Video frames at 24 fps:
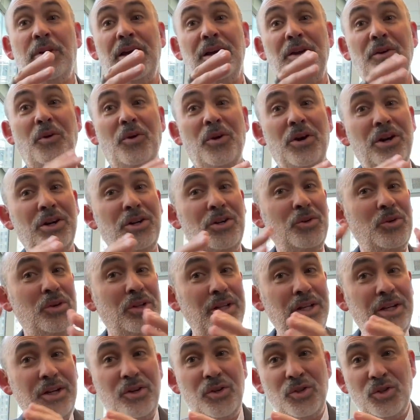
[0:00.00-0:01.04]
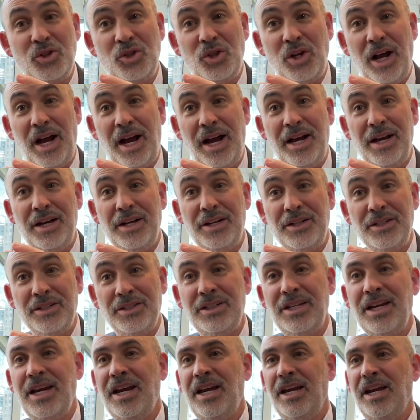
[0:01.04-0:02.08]
in order to do clinical
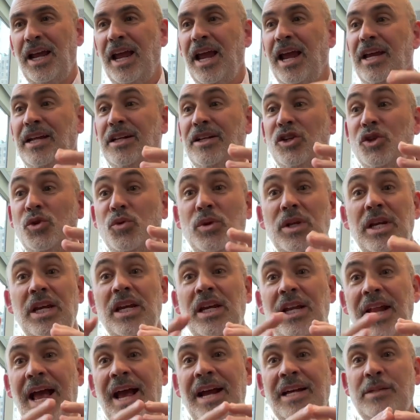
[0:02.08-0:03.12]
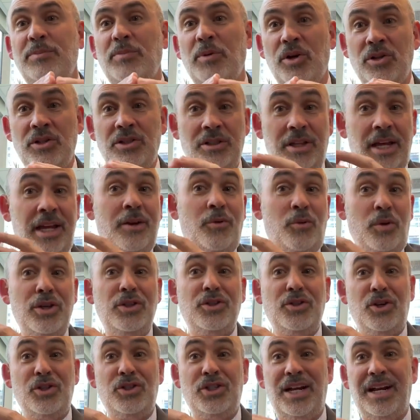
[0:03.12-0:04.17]
trials. And you need experts like
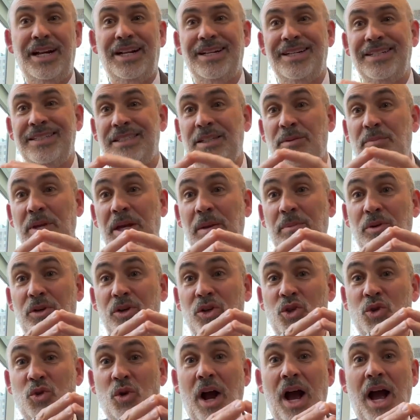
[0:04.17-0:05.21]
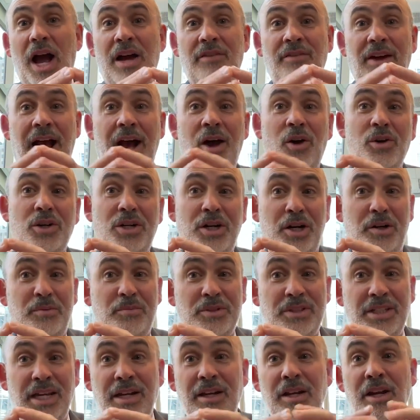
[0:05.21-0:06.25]
research analysts to be able to drive
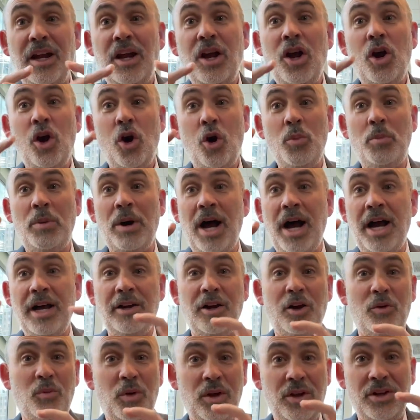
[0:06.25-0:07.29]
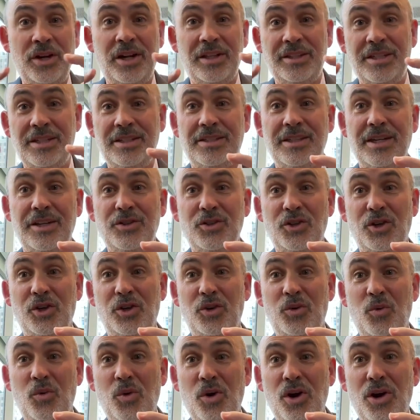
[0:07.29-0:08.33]
outcomes and opine on whether or not these things
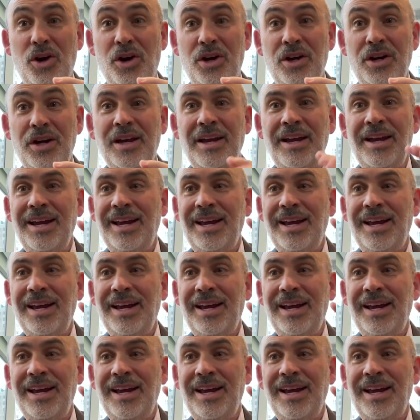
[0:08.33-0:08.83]
are going to work.